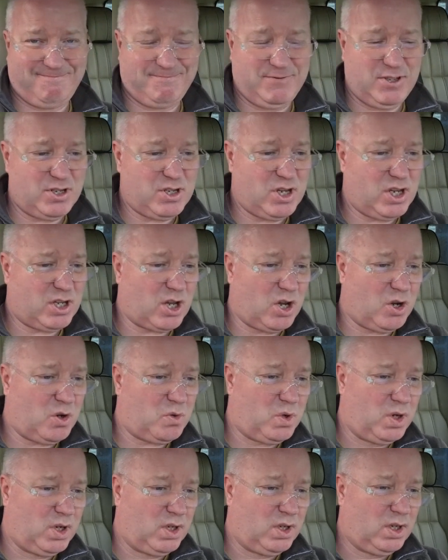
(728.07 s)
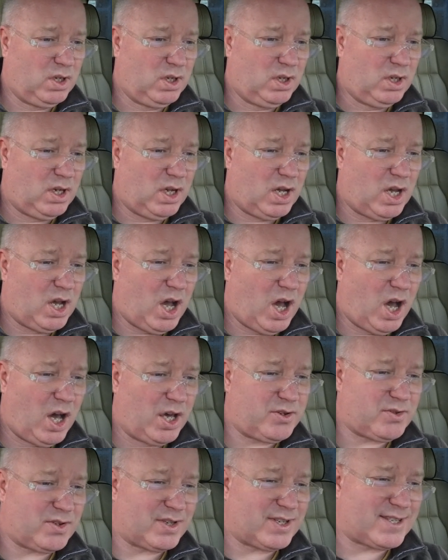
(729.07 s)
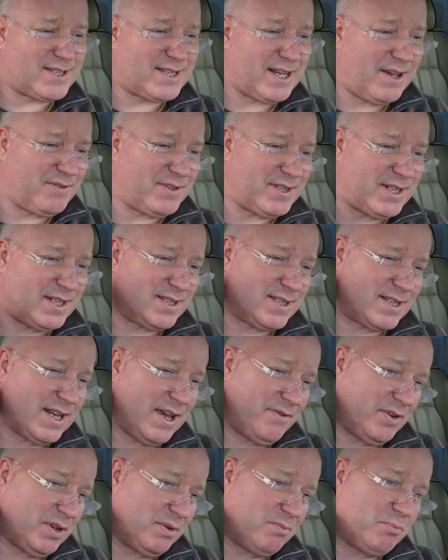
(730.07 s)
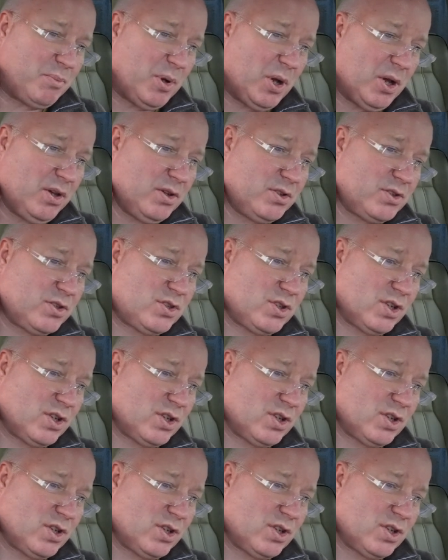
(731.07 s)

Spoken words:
There you go. £177